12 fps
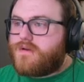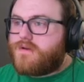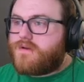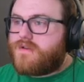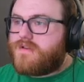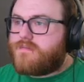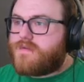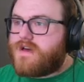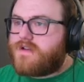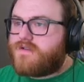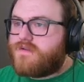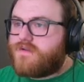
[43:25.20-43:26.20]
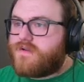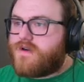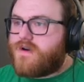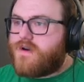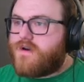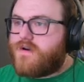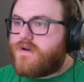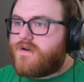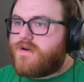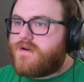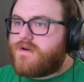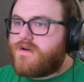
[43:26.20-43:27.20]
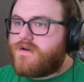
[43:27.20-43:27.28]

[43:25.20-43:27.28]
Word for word: Get back to the car.